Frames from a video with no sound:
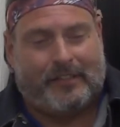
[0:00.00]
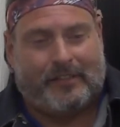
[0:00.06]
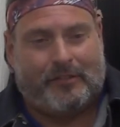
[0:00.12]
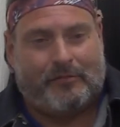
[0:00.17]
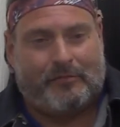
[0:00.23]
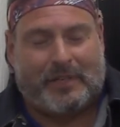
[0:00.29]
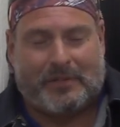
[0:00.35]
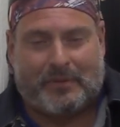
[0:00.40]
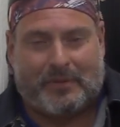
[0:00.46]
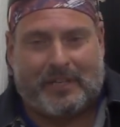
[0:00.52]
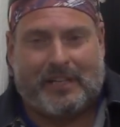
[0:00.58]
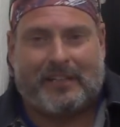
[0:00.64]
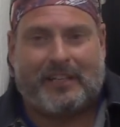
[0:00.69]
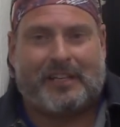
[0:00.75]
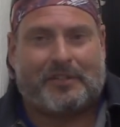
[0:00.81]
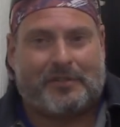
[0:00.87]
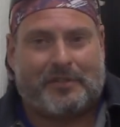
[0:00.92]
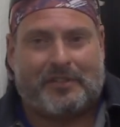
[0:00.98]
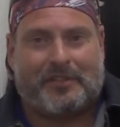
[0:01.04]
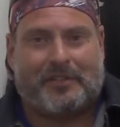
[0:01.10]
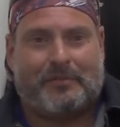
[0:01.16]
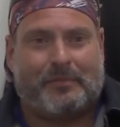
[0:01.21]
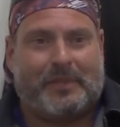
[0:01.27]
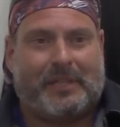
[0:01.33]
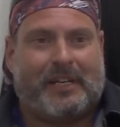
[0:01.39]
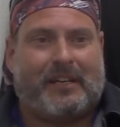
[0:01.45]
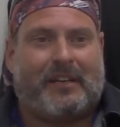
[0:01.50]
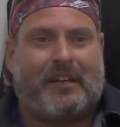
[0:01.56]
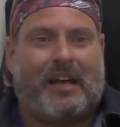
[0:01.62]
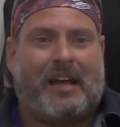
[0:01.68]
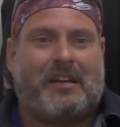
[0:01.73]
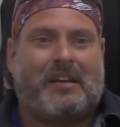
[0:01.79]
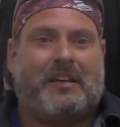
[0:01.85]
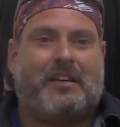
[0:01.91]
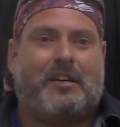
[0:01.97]
I'll mess with that electrician, but
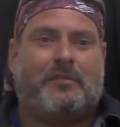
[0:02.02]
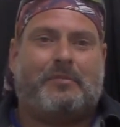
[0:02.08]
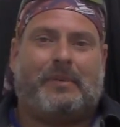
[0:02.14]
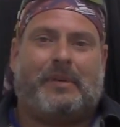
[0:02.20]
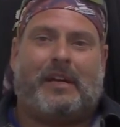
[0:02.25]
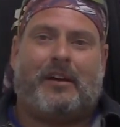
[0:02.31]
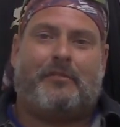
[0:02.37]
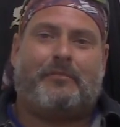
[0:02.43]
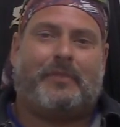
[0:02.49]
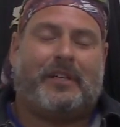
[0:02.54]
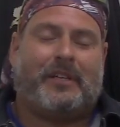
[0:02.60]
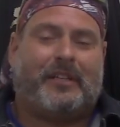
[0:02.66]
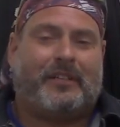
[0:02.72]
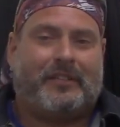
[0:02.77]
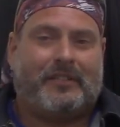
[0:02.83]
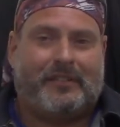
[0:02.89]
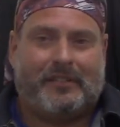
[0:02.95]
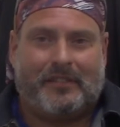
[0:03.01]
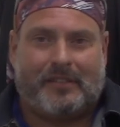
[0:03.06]
I, I could help you out, man.